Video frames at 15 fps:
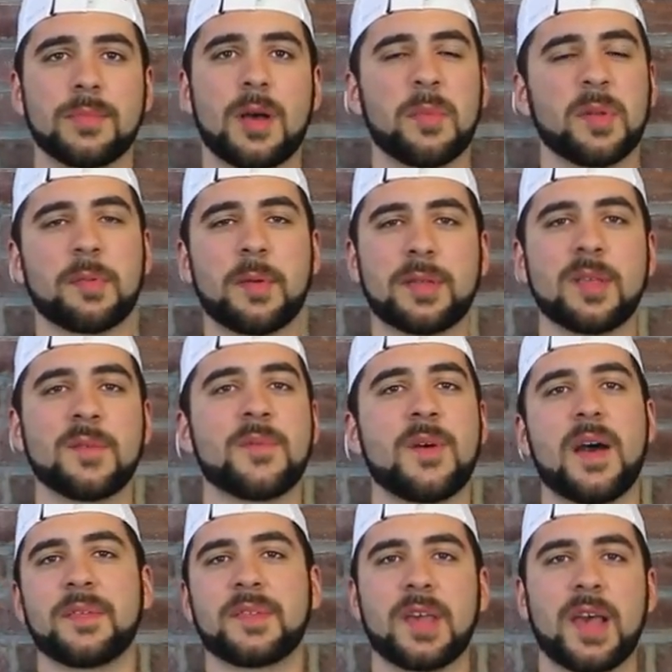I'm expecting
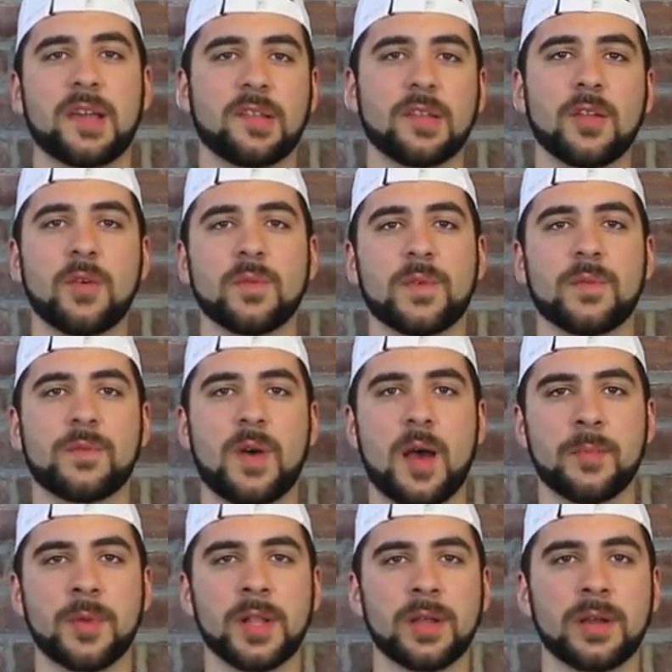five sacks alone from
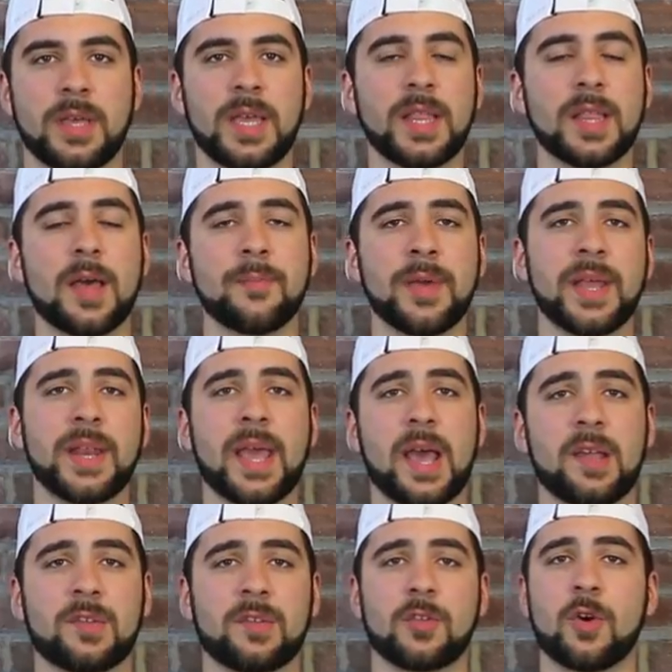Von Miller. Eli Manning
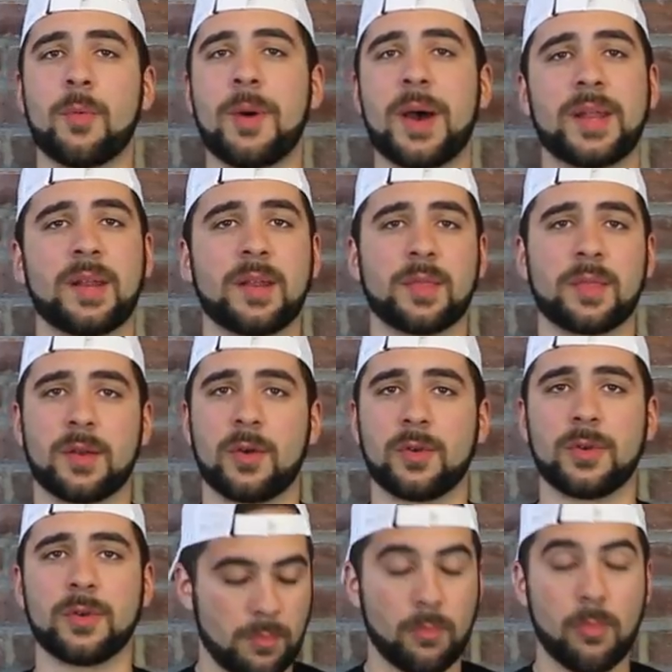has nobody to throw
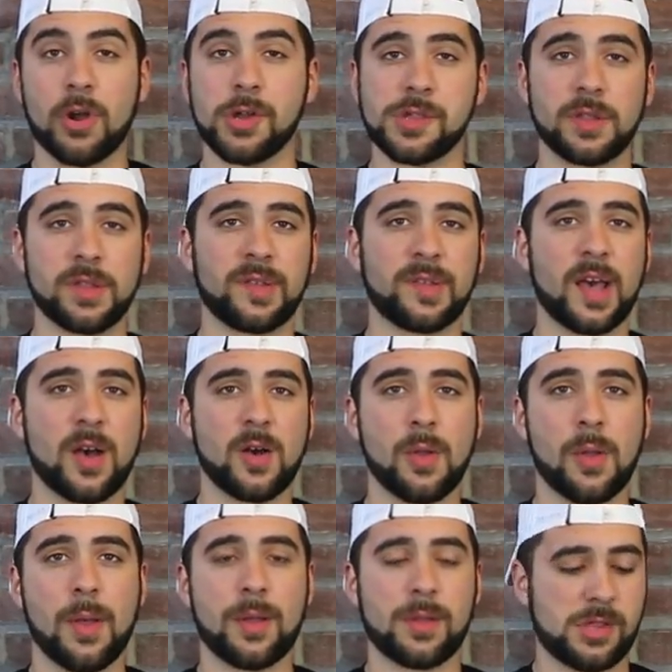to. Marshall is
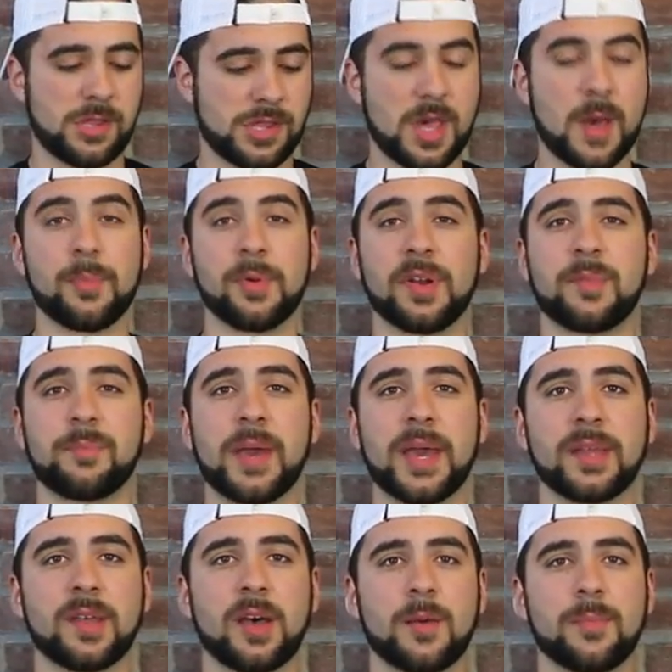out, Shepard is
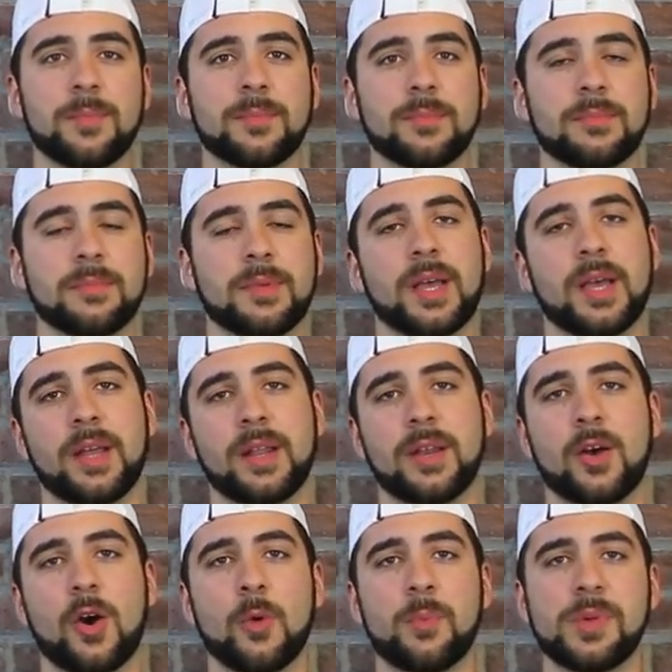banged up,
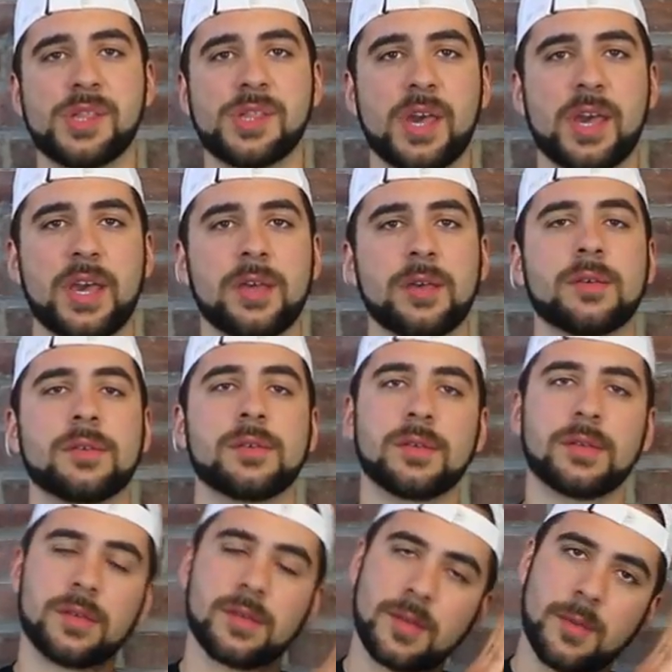and OBJ
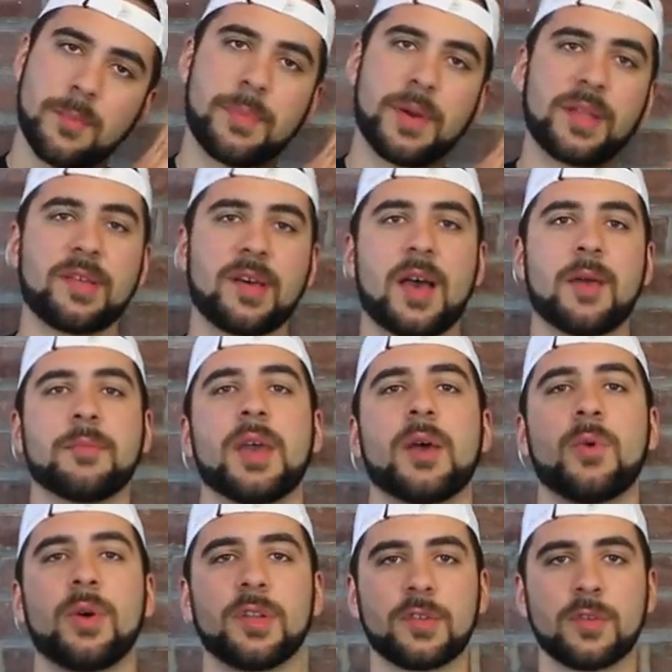Bedtime,
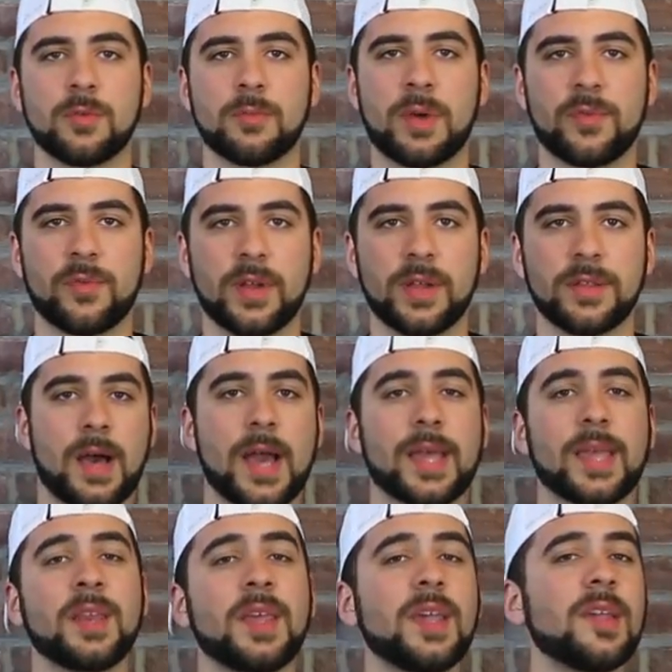get well soon, my friend. I
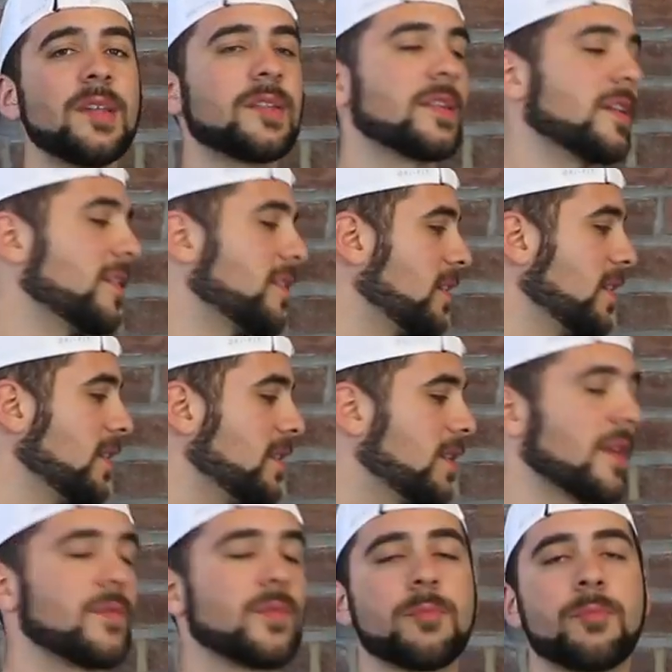can easily see
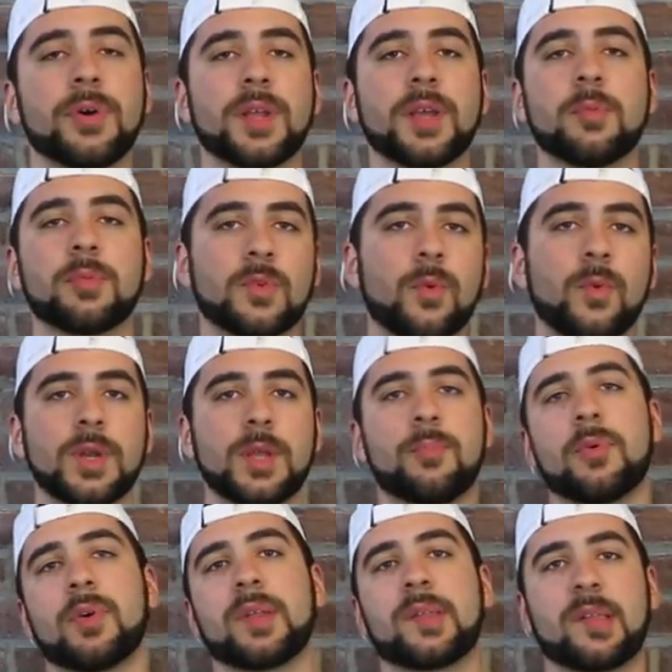Denver putting up 20
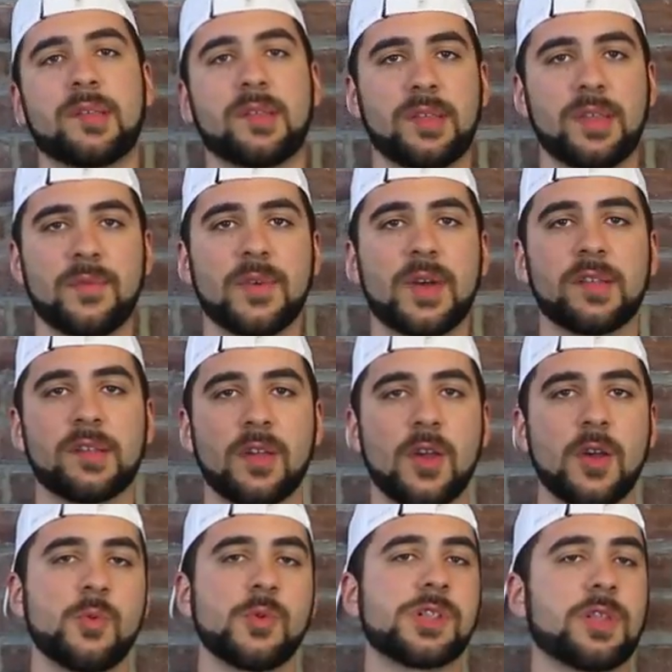points as a defense,
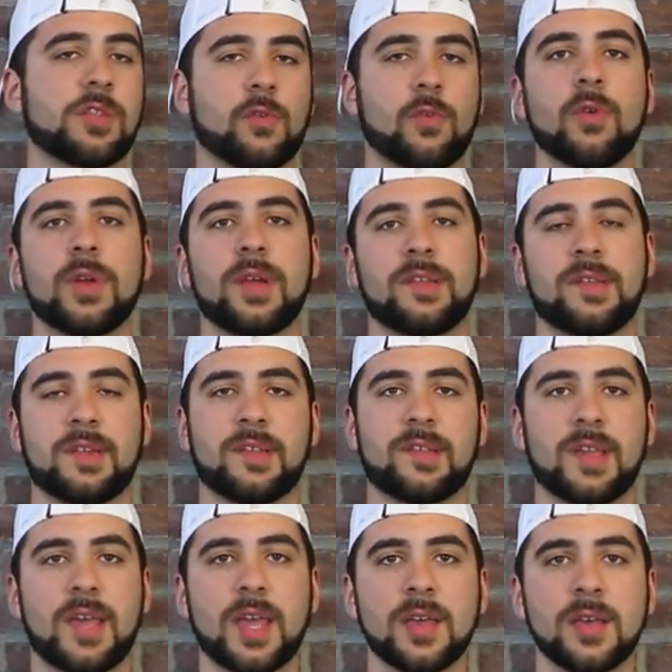which is crazy to
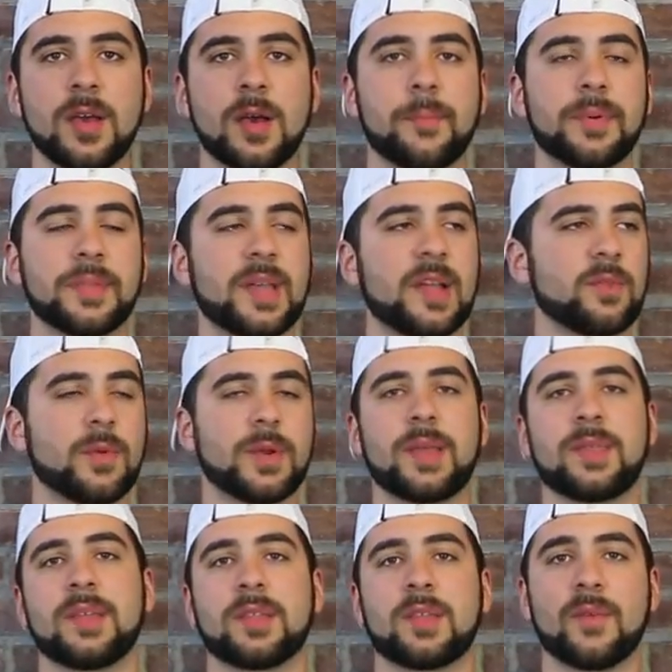say, but that's what I
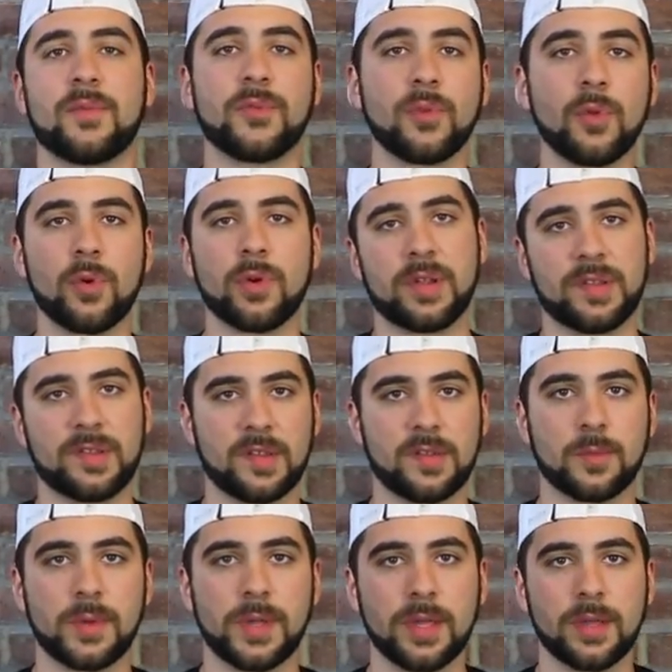think their floor is
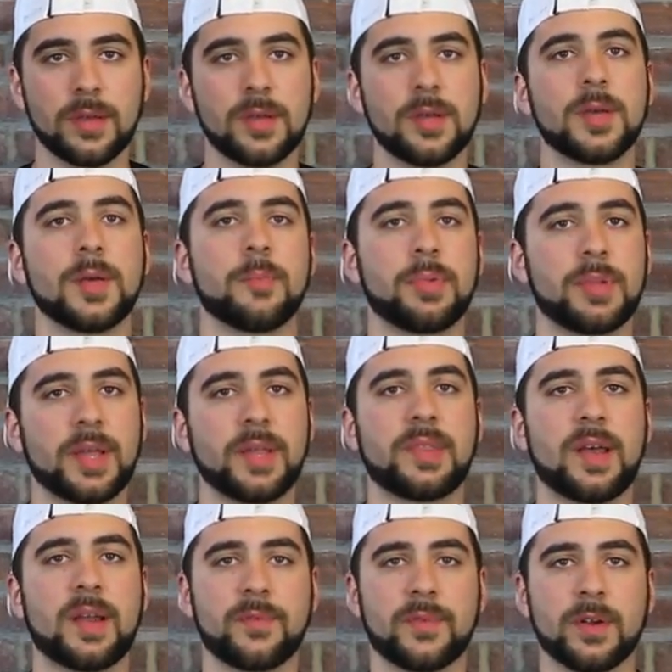this week play
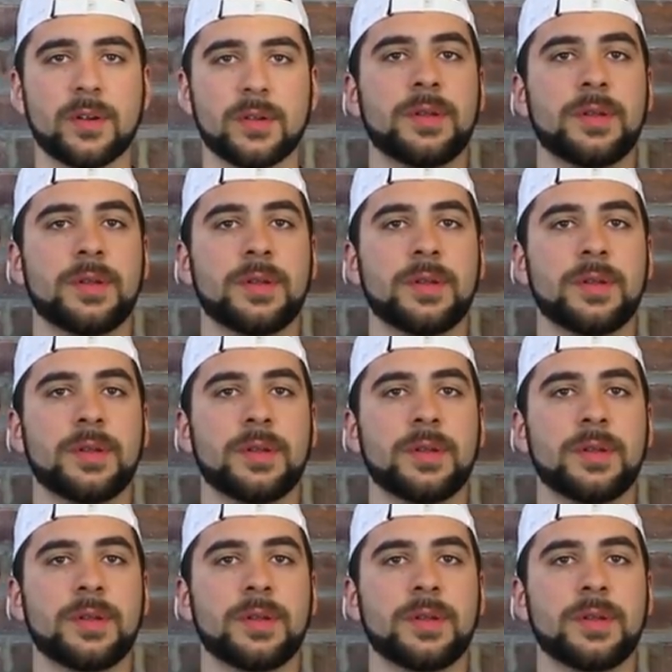Denver.